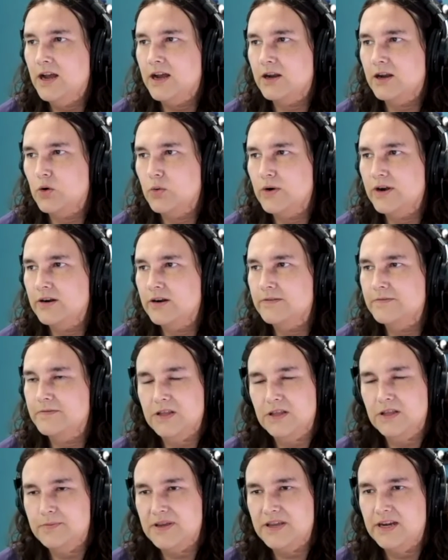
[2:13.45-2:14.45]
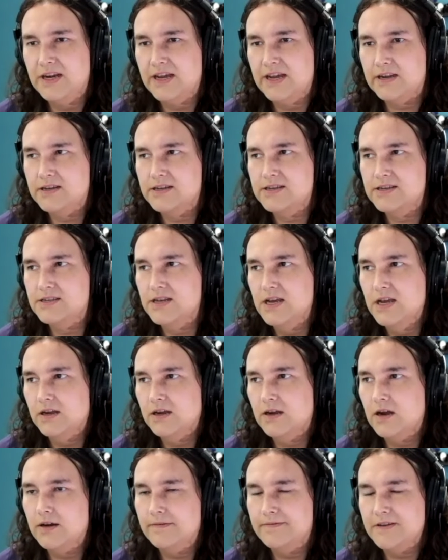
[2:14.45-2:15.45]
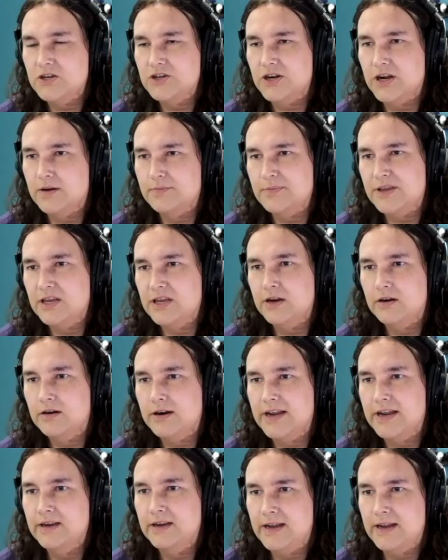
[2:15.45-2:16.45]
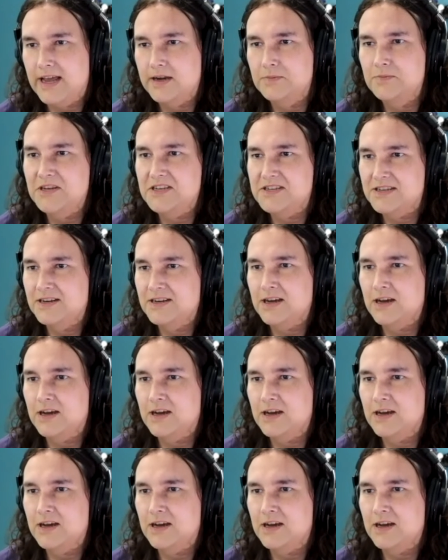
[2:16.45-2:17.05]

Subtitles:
queer Filipinx coffee shop here in Edmonton,